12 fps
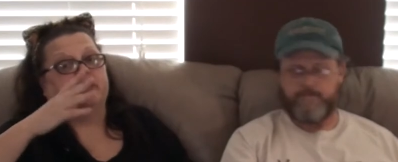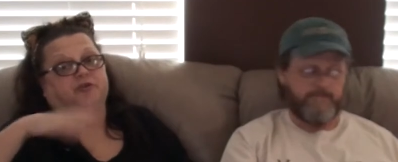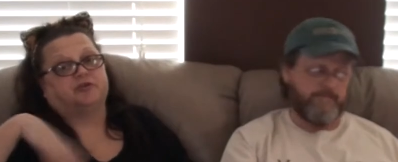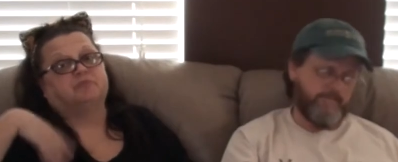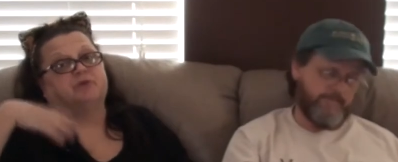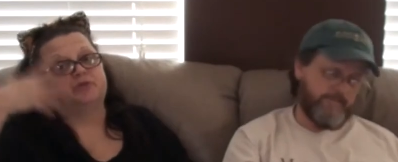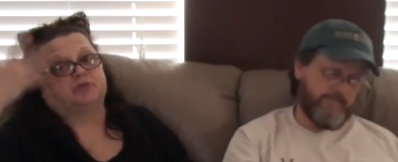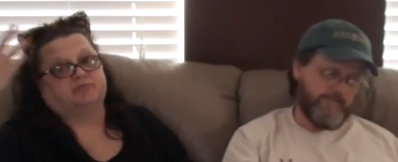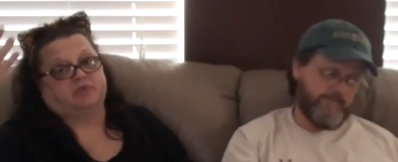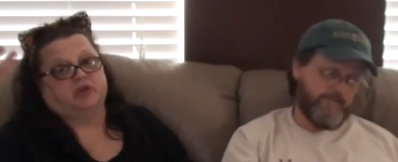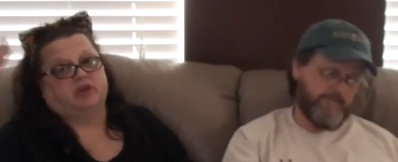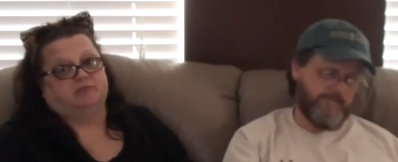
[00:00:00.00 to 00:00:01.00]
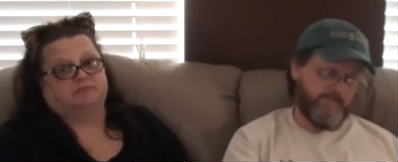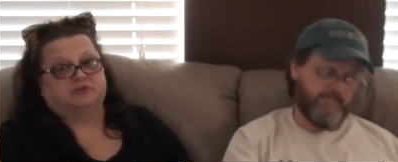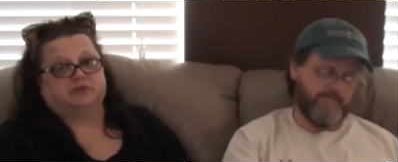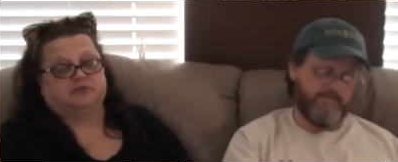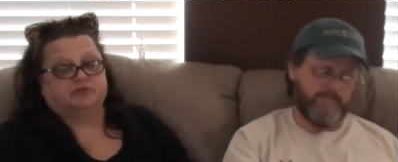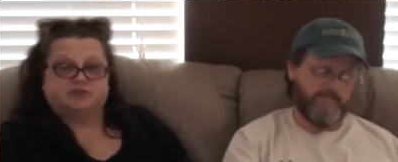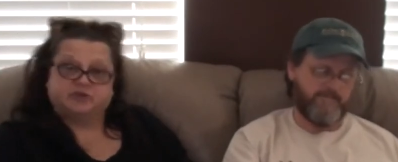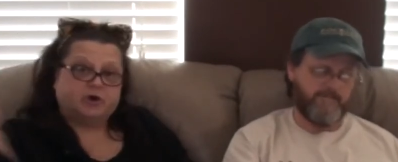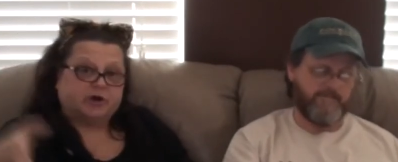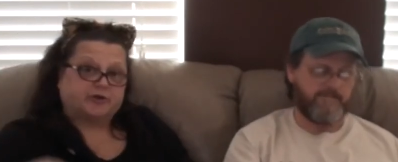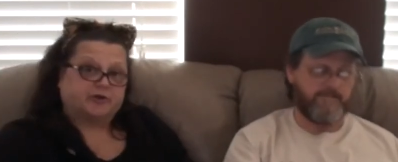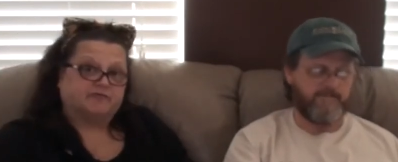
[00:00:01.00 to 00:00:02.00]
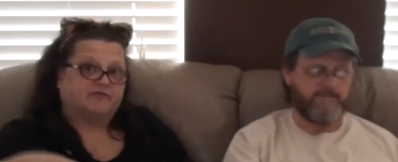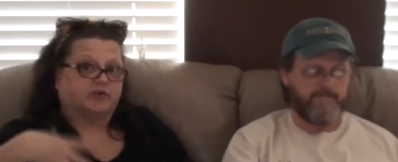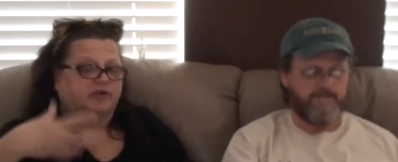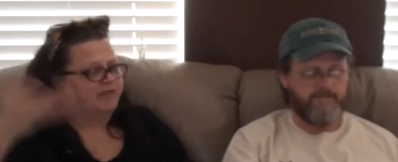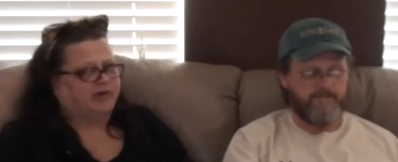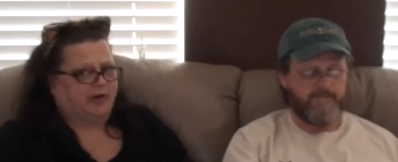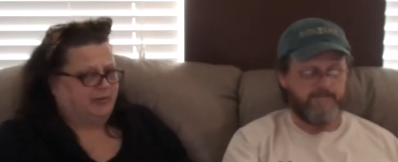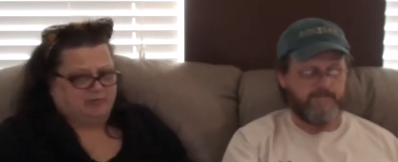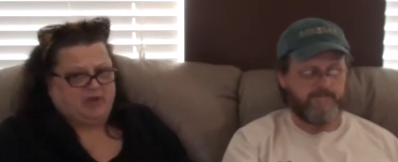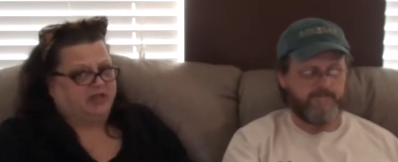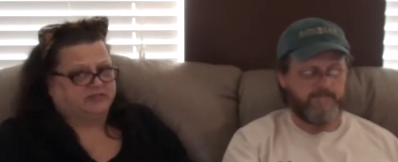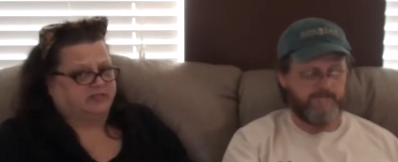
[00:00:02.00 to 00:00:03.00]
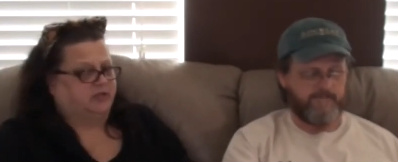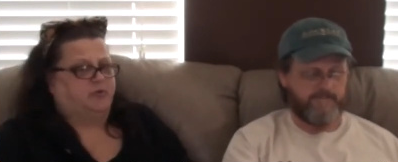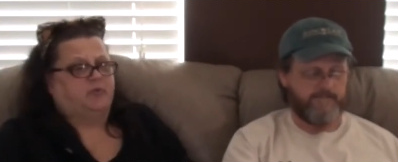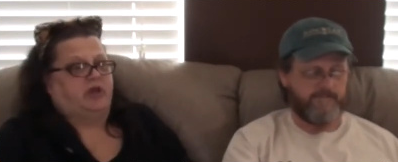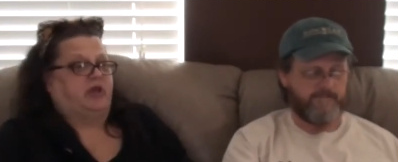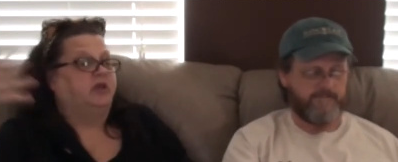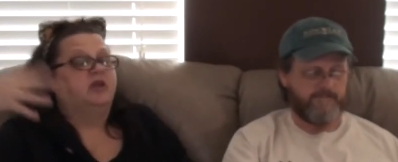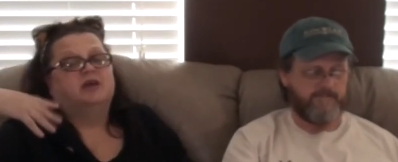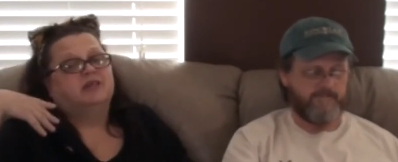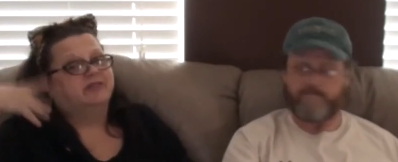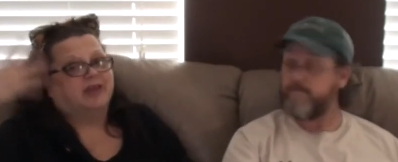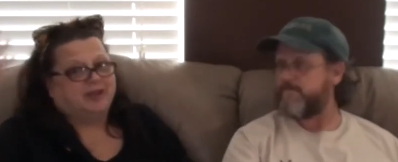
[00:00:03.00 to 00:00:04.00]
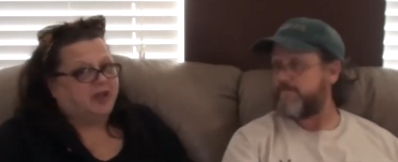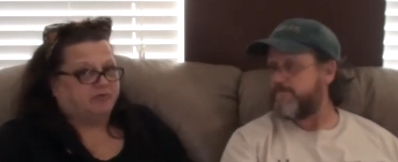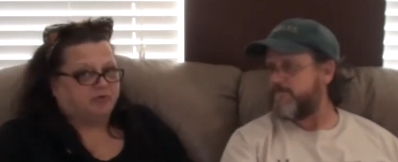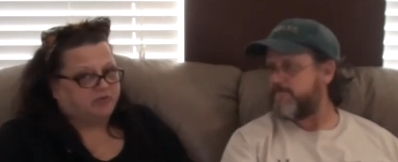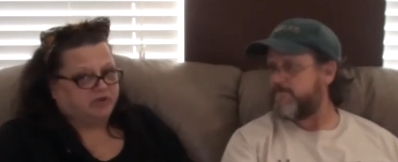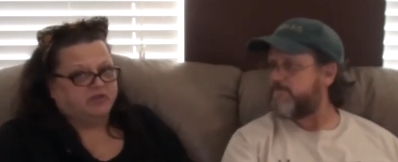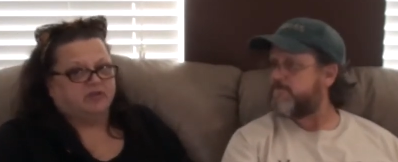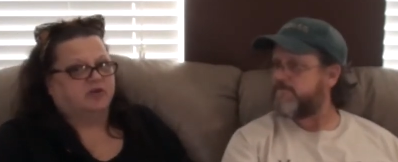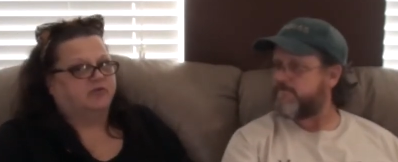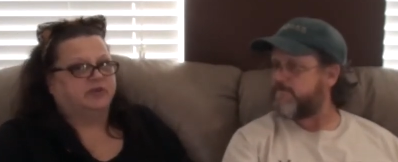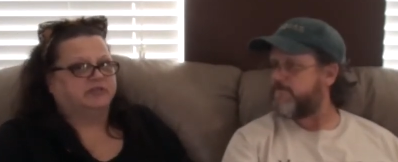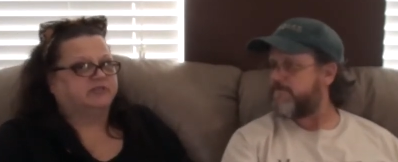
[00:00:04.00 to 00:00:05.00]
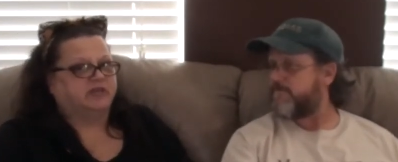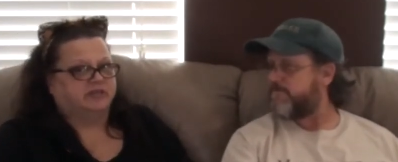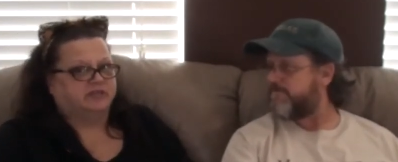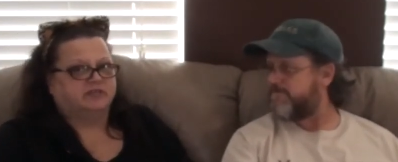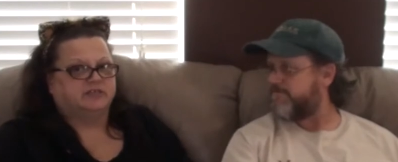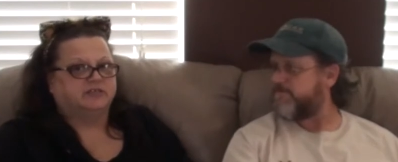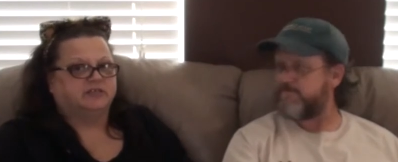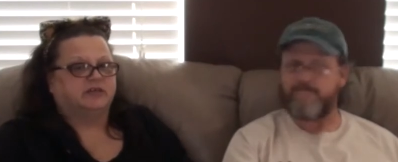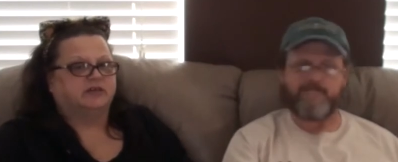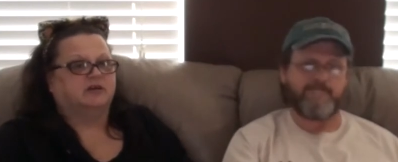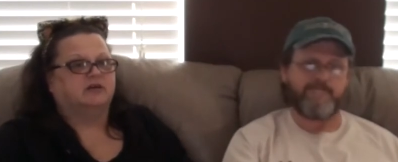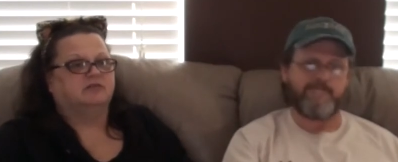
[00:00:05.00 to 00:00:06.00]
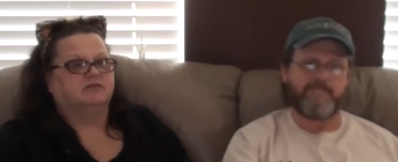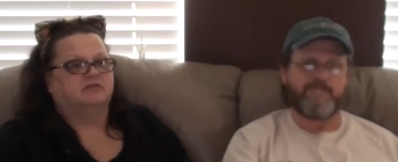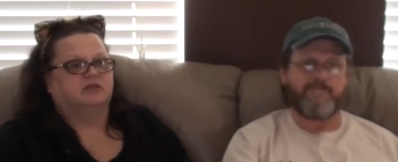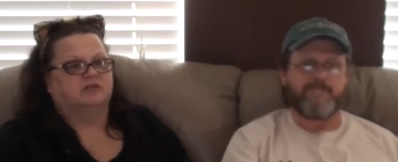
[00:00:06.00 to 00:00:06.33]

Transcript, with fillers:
Speaker 1: and her mother blamed the daughter for her father passing away they never really go into any detail